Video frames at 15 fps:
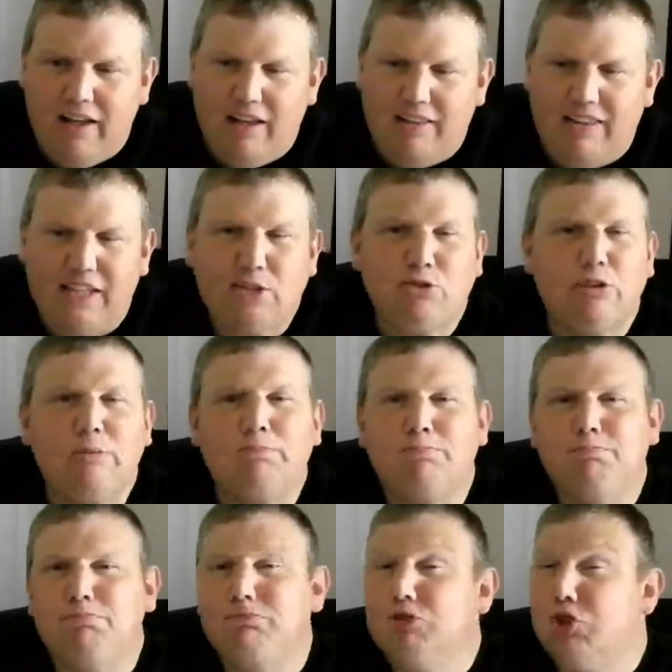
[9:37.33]
This
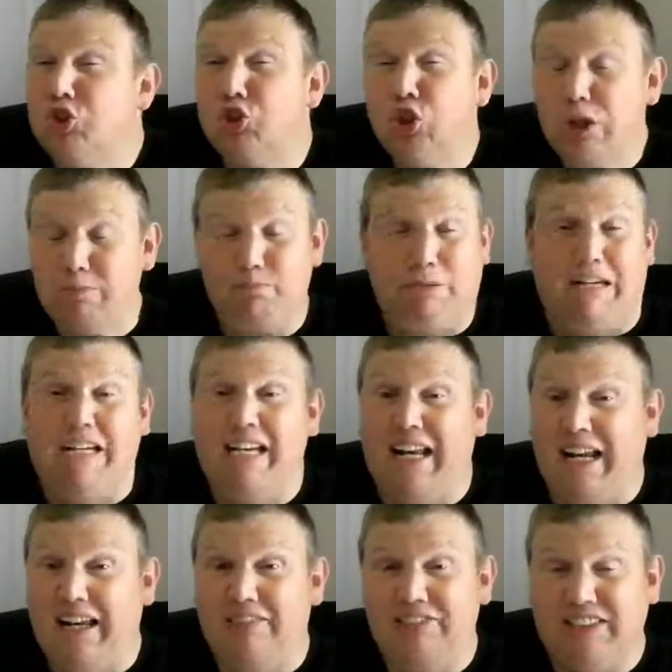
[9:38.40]
should be an
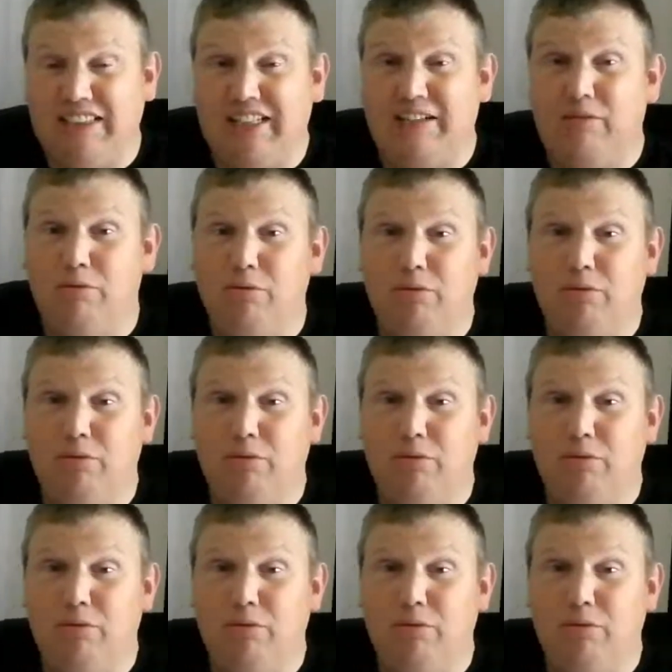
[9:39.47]
AFC